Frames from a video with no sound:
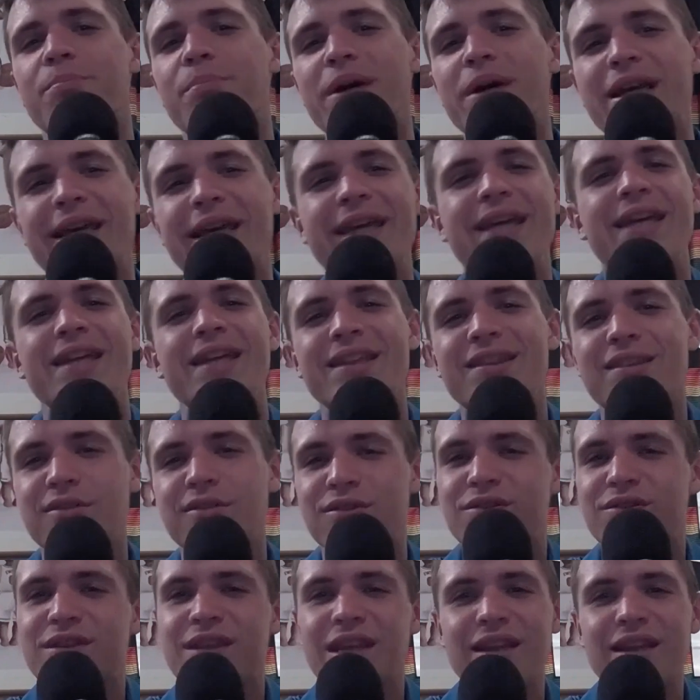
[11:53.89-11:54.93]
but he
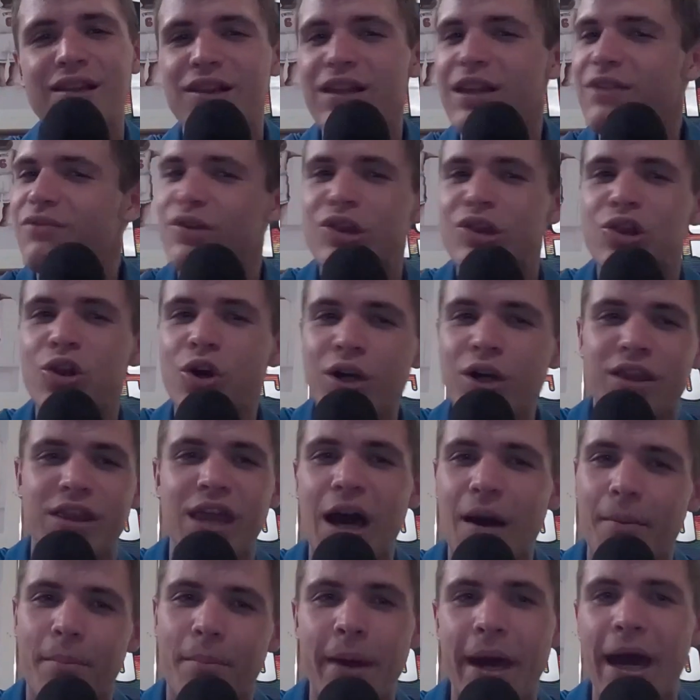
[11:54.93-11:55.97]
didn't even look
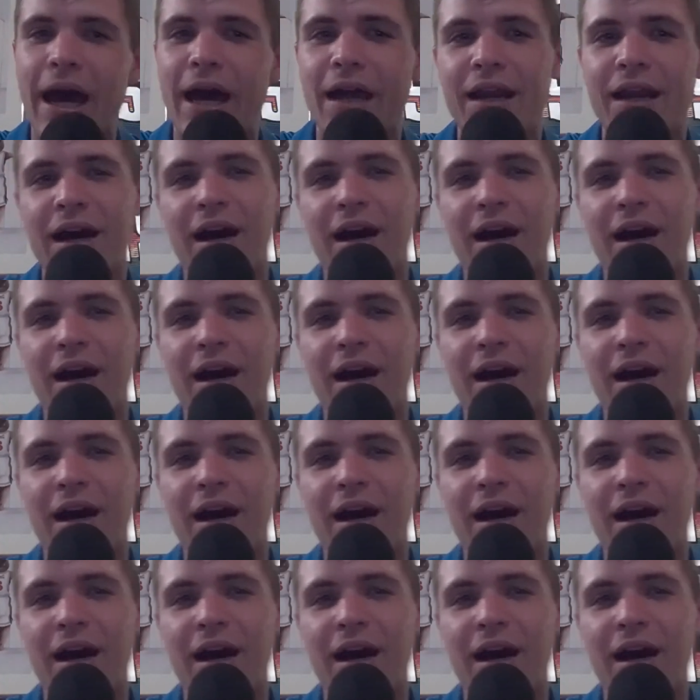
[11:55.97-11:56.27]
that bad.